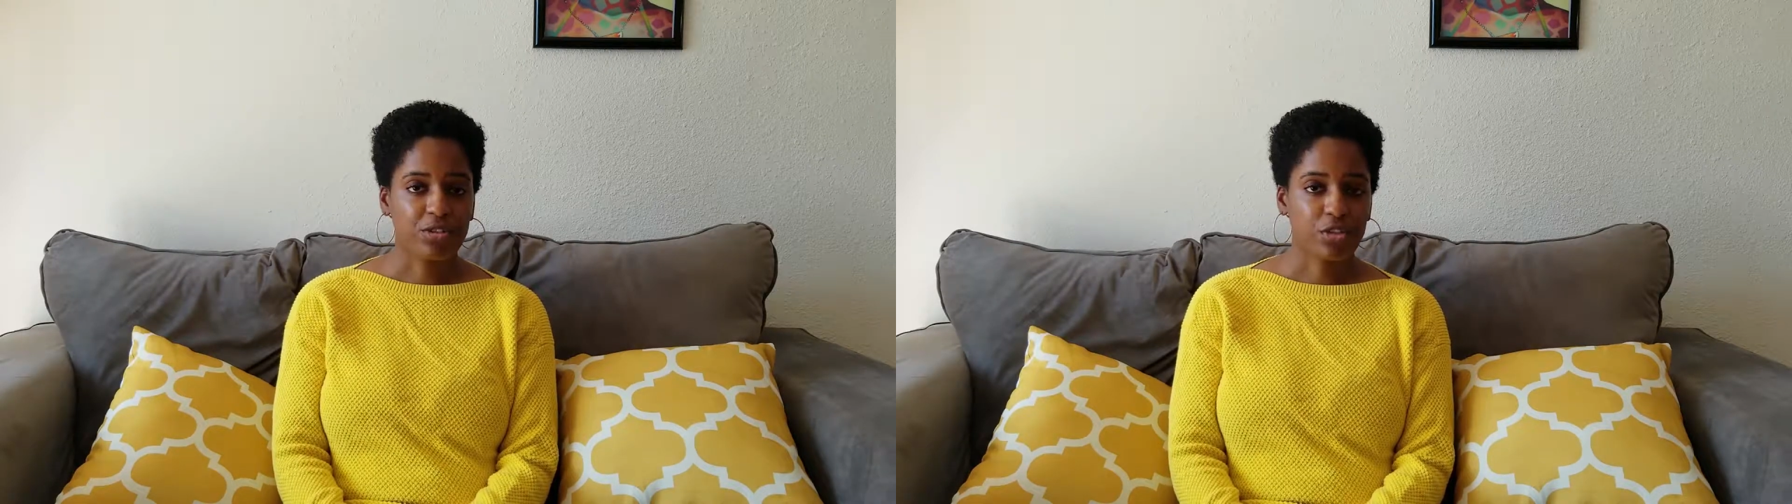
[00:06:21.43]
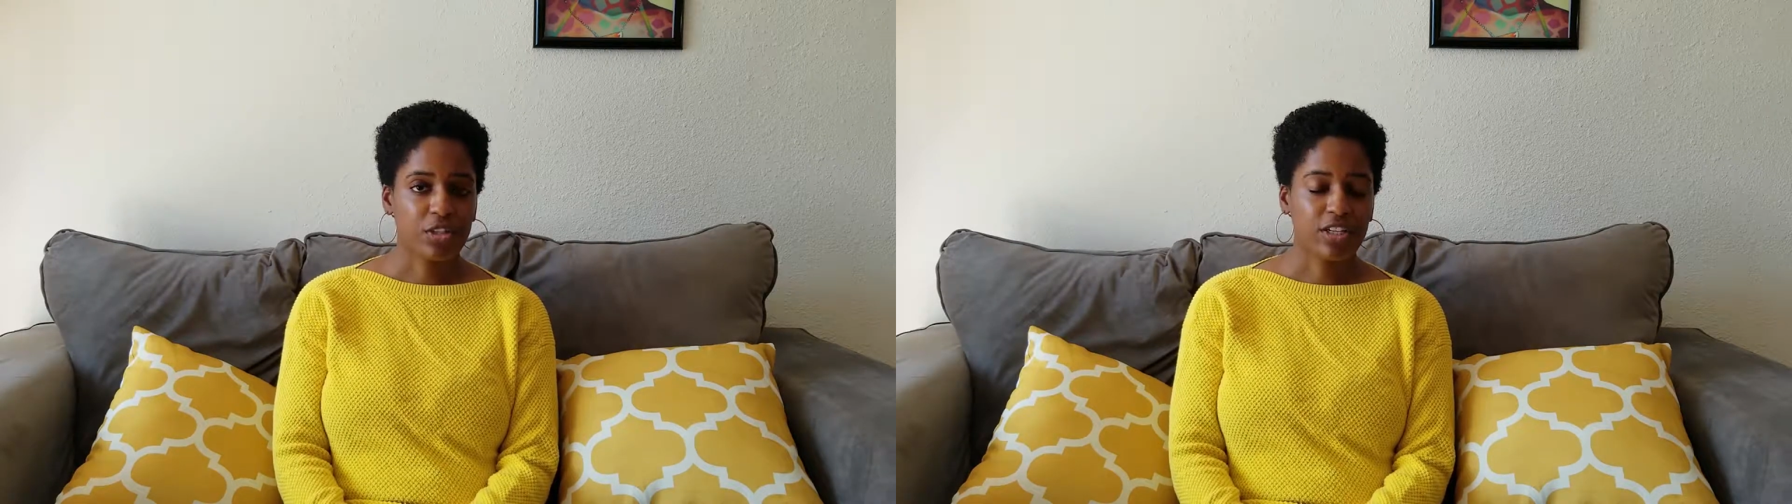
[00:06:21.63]

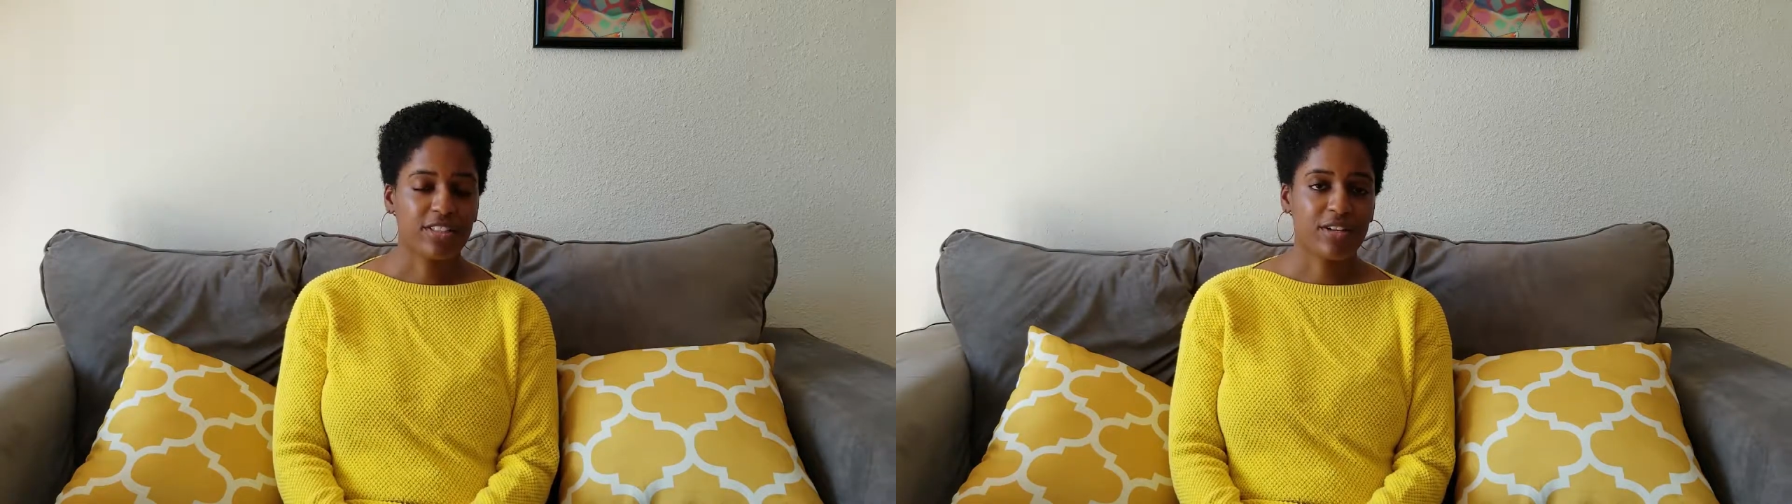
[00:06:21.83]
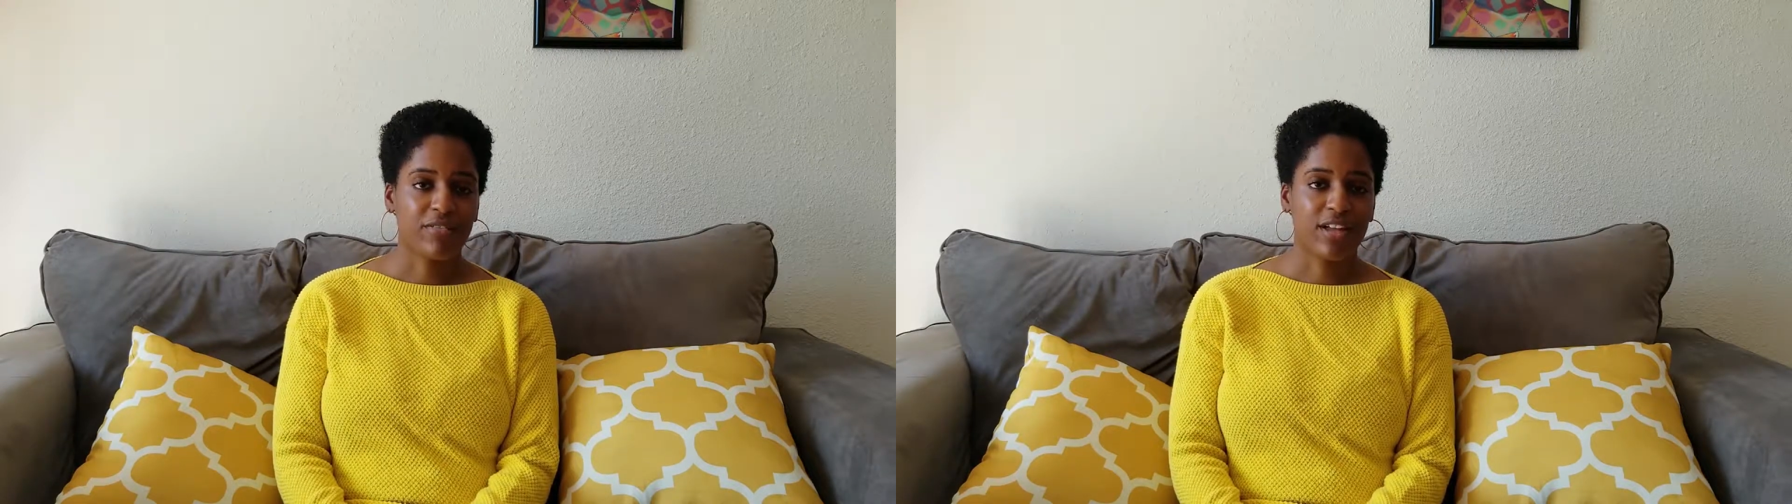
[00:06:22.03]
look and
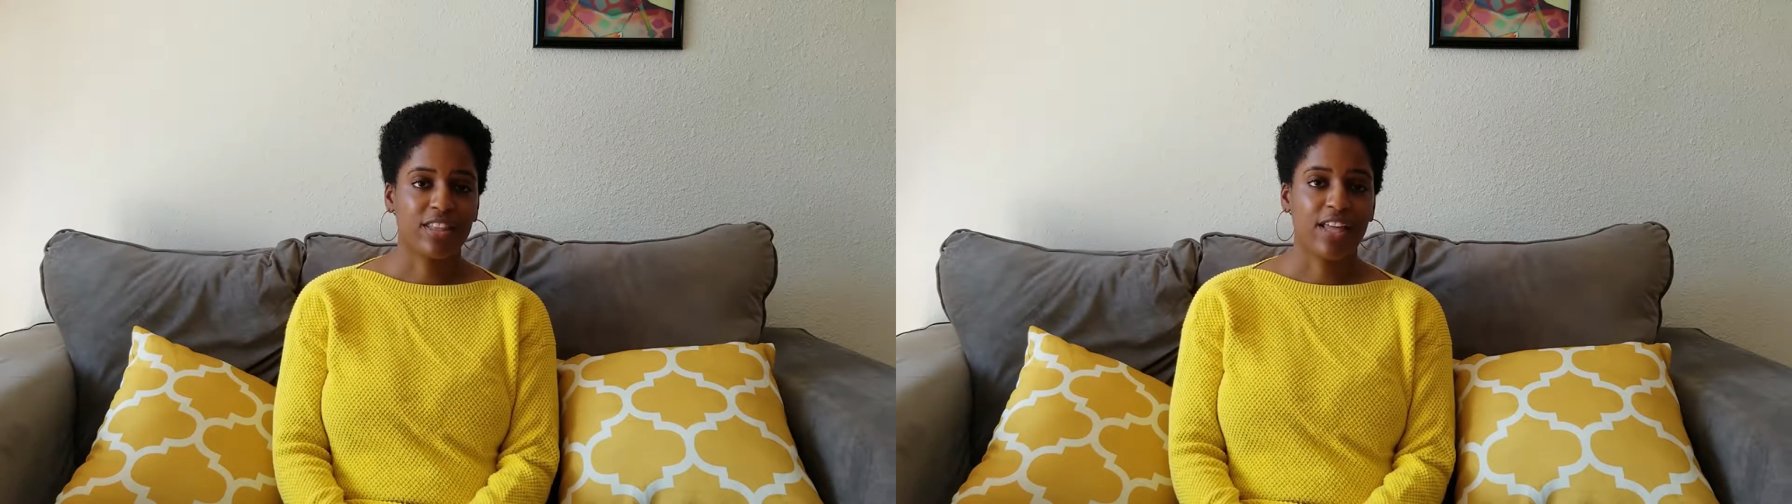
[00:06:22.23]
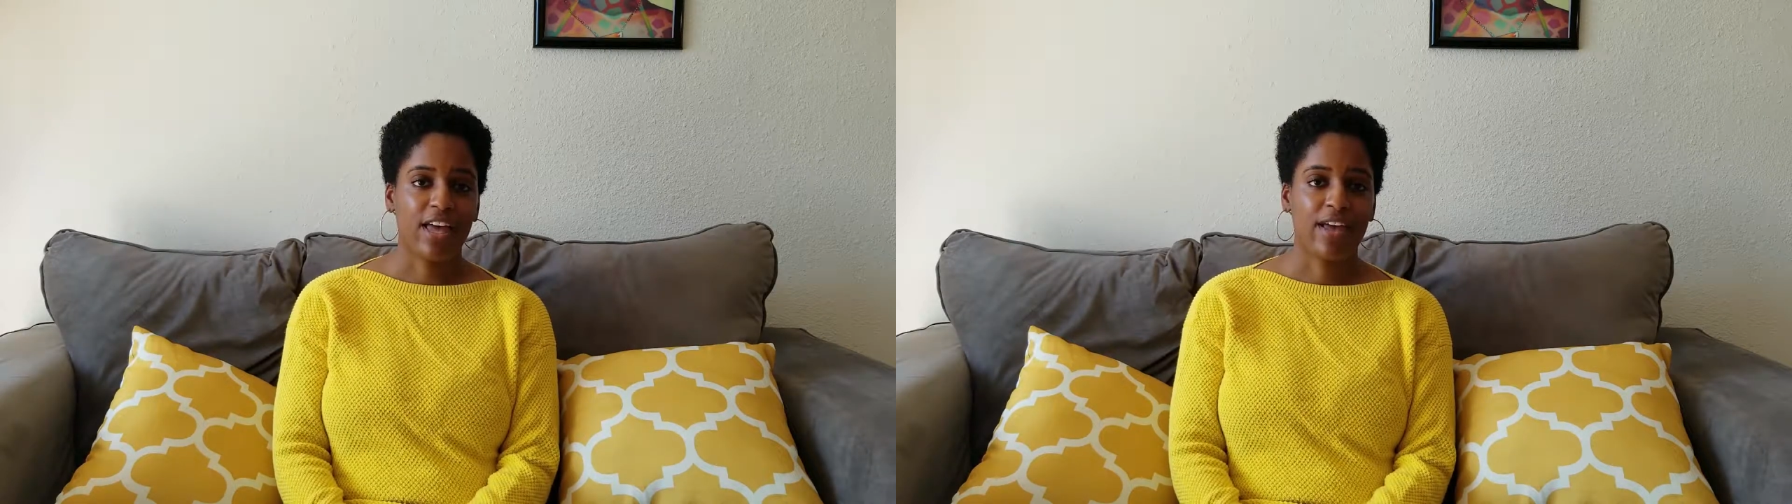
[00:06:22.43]
stuff like
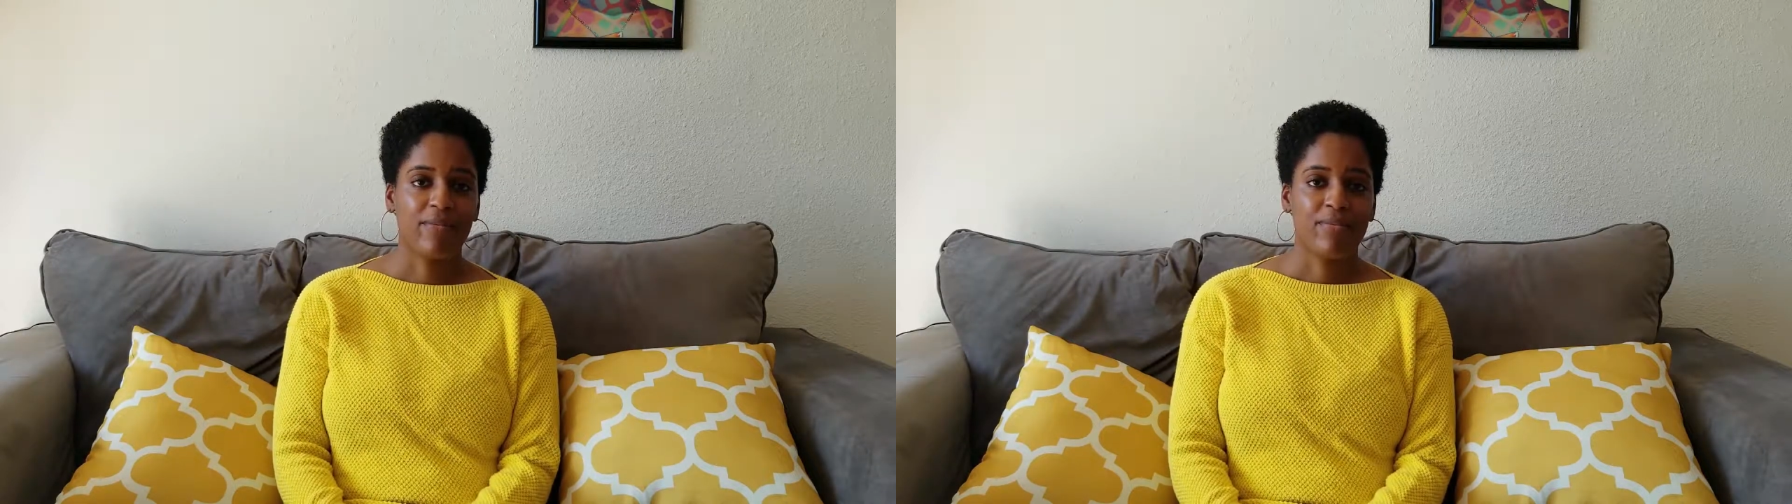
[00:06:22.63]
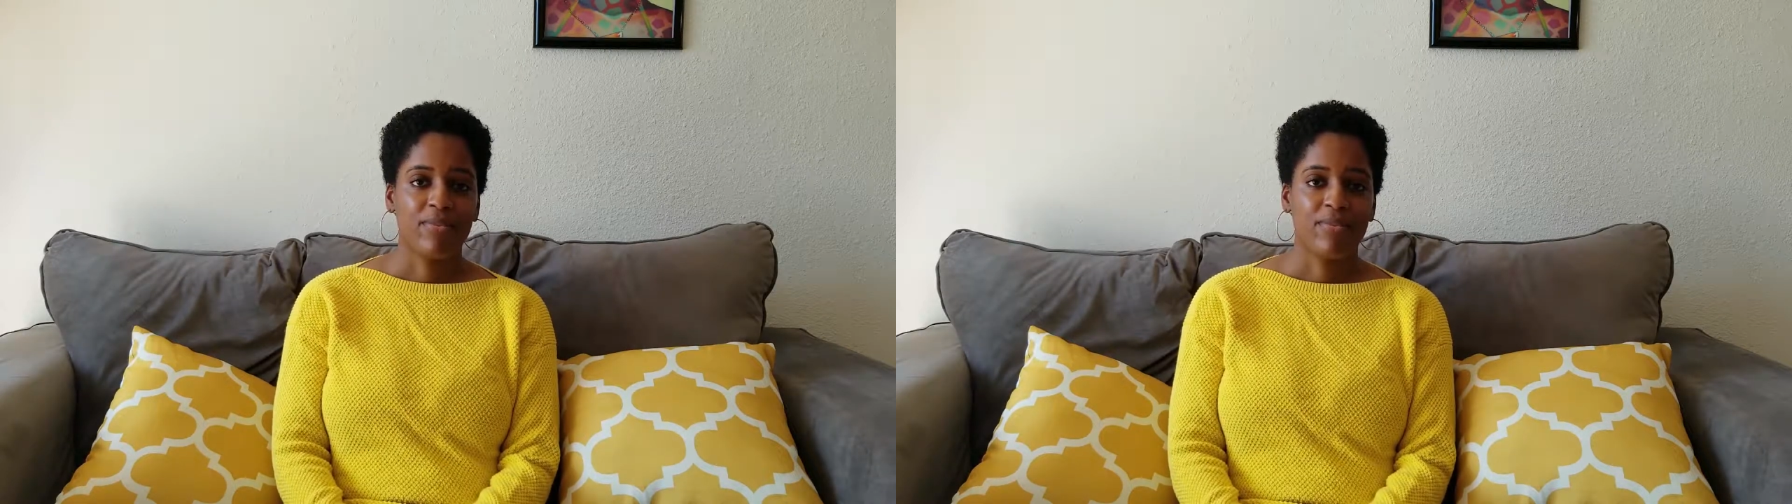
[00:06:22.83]
that.